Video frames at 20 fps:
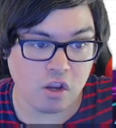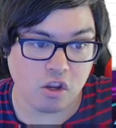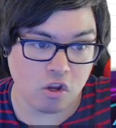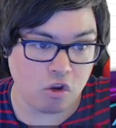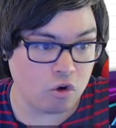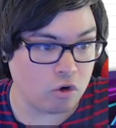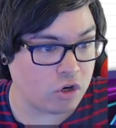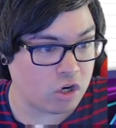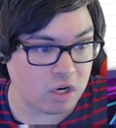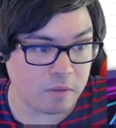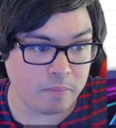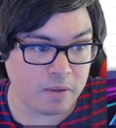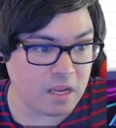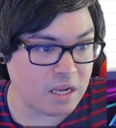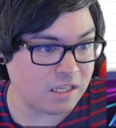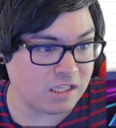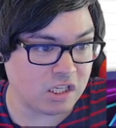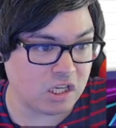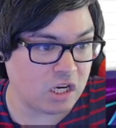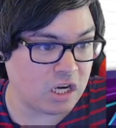you're going to
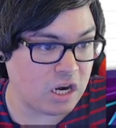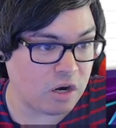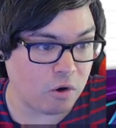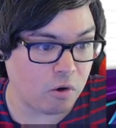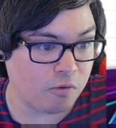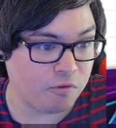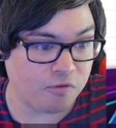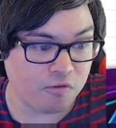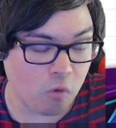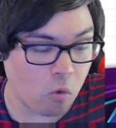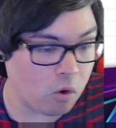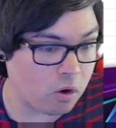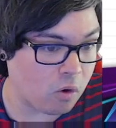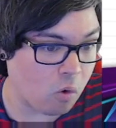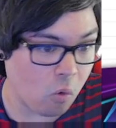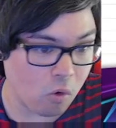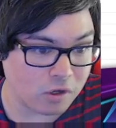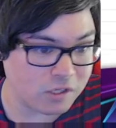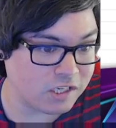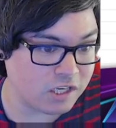be in scenario 4
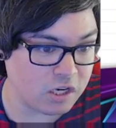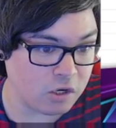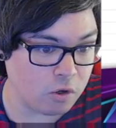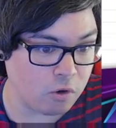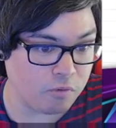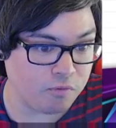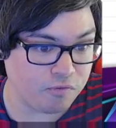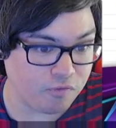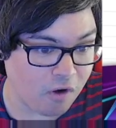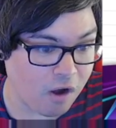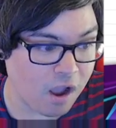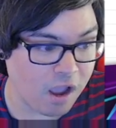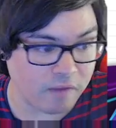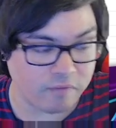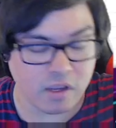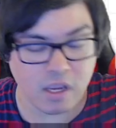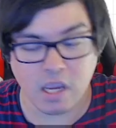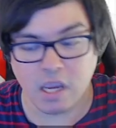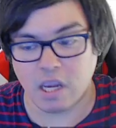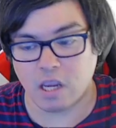or scenario
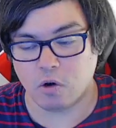5